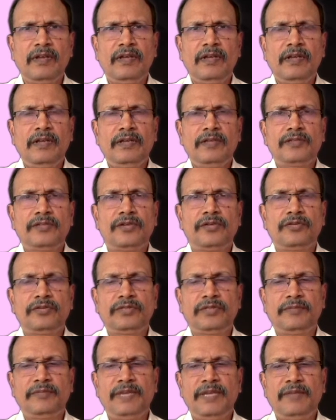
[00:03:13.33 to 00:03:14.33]
So
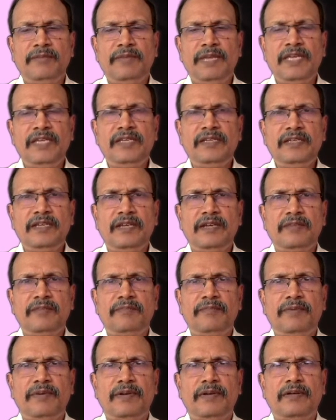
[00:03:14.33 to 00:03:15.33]
the main
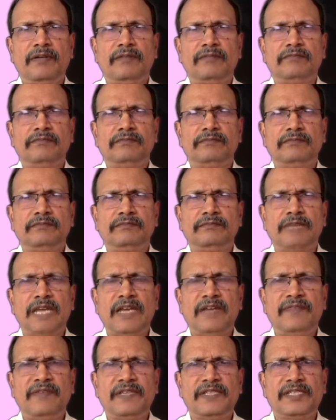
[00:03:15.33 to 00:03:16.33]

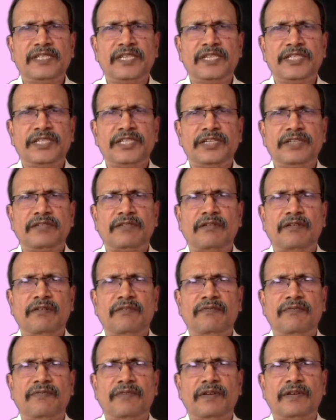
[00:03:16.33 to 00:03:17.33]
manifestation
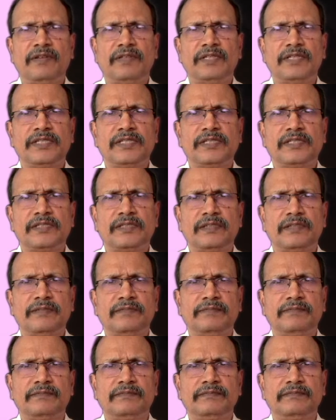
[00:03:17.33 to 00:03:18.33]
of this
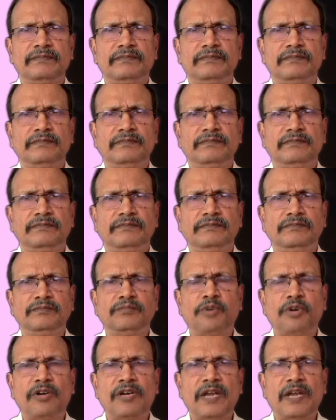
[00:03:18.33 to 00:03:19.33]

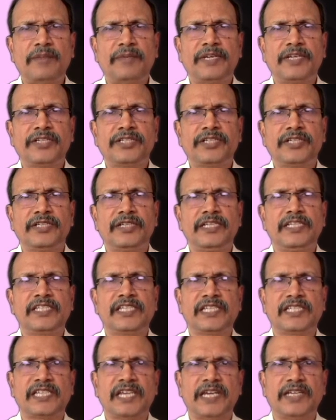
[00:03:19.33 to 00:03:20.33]
portal hypertension is
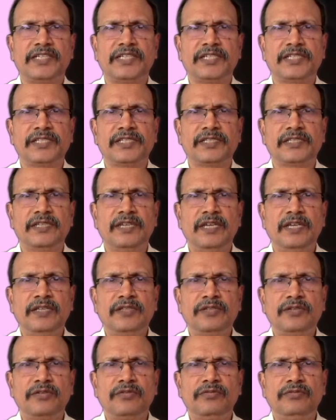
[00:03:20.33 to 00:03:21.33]
ascites.
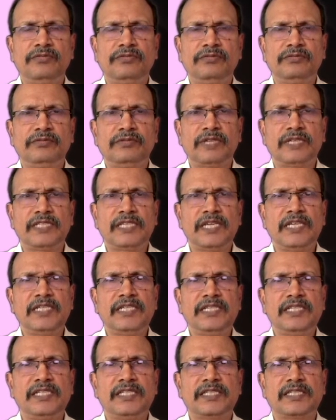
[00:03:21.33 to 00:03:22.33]
So
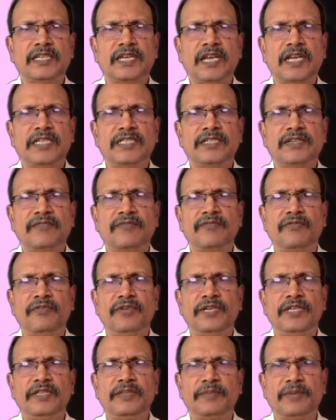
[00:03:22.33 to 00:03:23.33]
ascites is collection of fluid
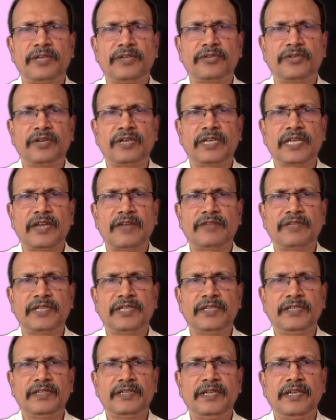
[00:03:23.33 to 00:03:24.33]
in the peritoneal
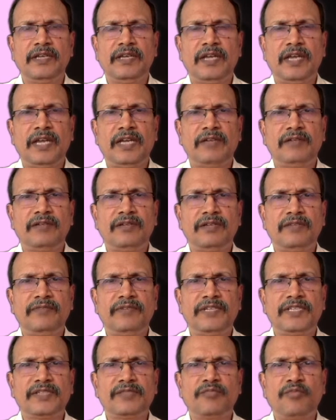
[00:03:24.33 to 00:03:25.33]
cavity, and if it
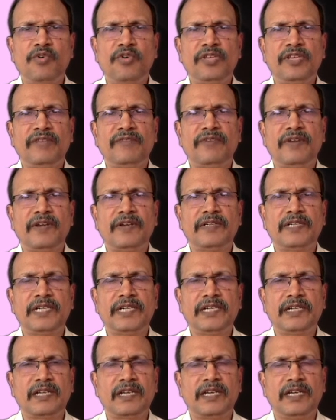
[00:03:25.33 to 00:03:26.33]
is more than
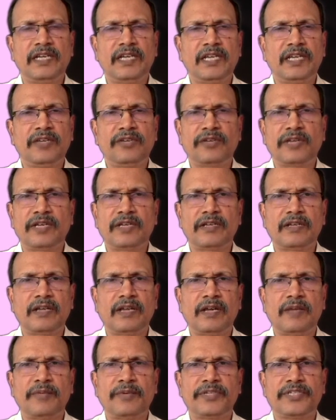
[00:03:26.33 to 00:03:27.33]
500, clinically you can
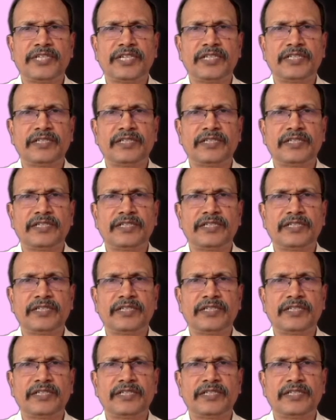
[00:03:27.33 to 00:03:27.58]
appreciate